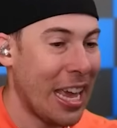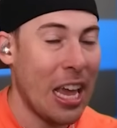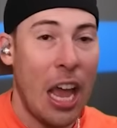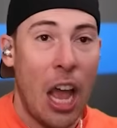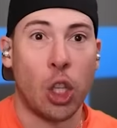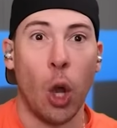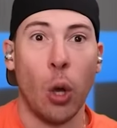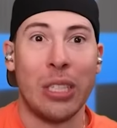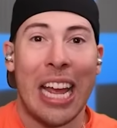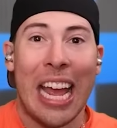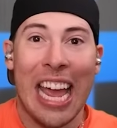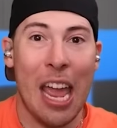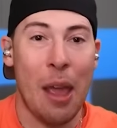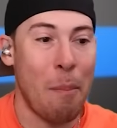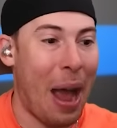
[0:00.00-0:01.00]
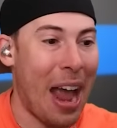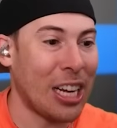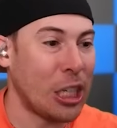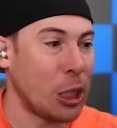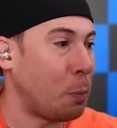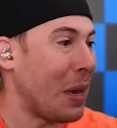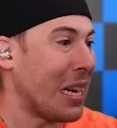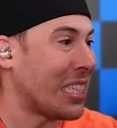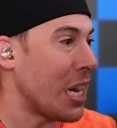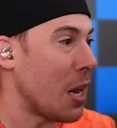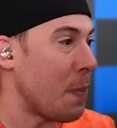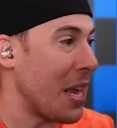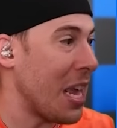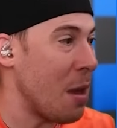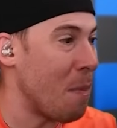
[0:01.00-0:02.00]
He, dudes, he might just be
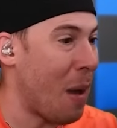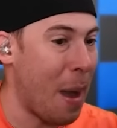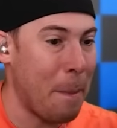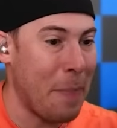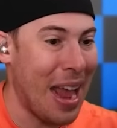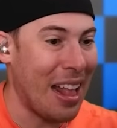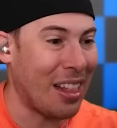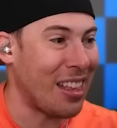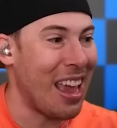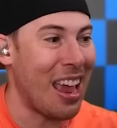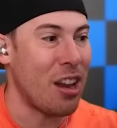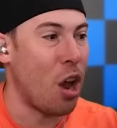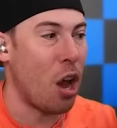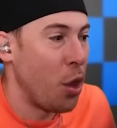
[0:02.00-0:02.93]
sleeping. He might be at the end.